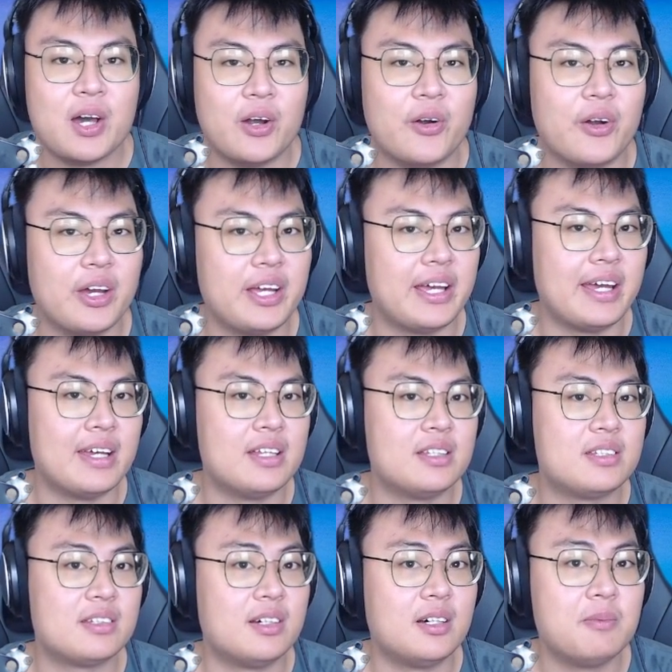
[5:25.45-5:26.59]
Alright, and
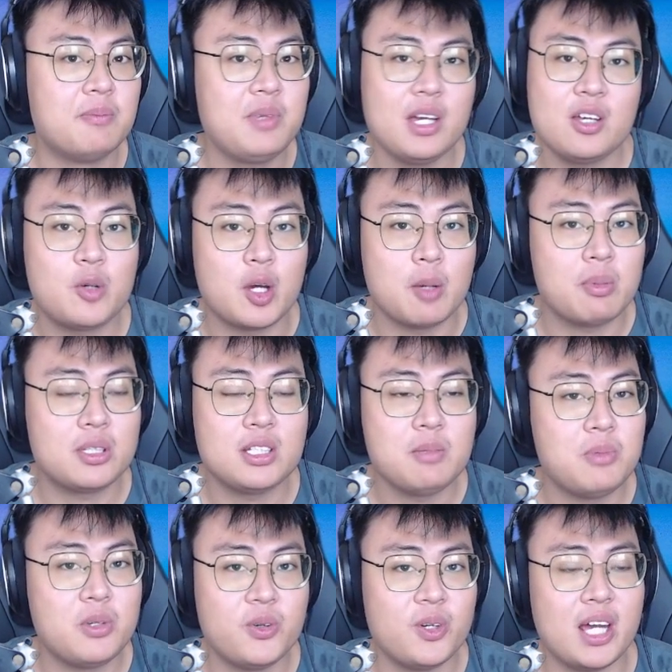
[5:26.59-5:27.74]
yeah, you can basically
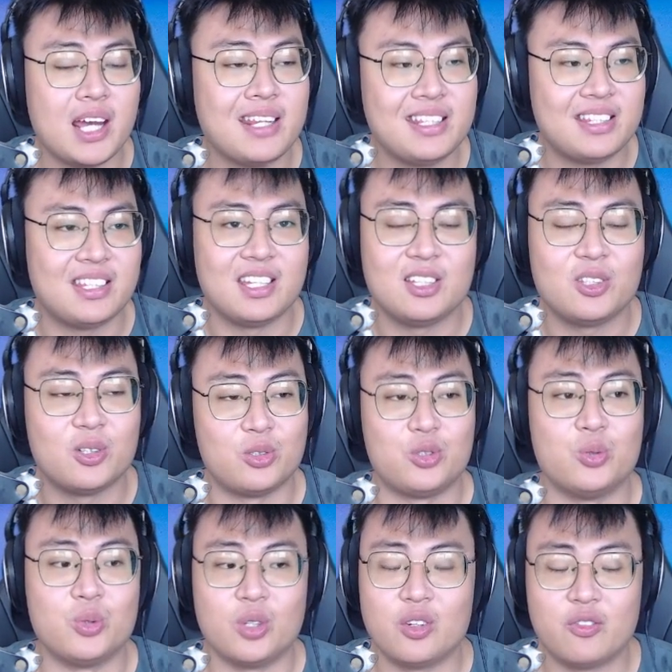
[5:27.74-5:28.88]
mirror anything
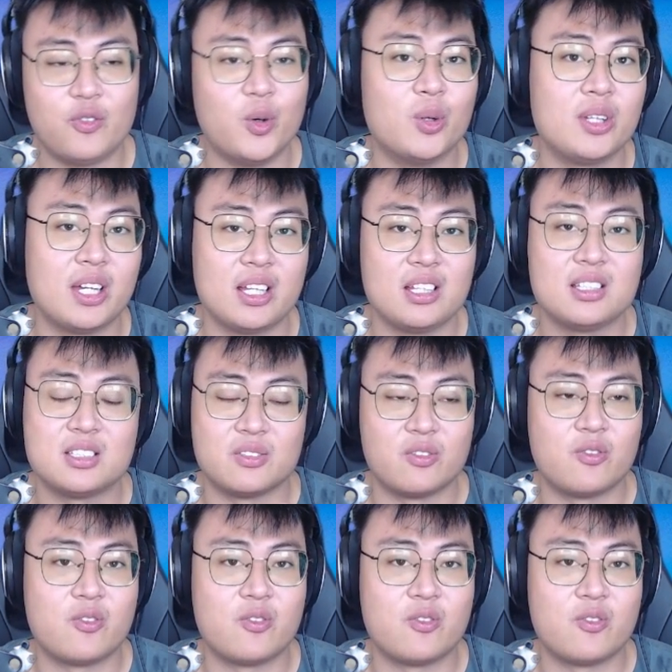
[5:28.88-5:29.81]
onto your phone, and it's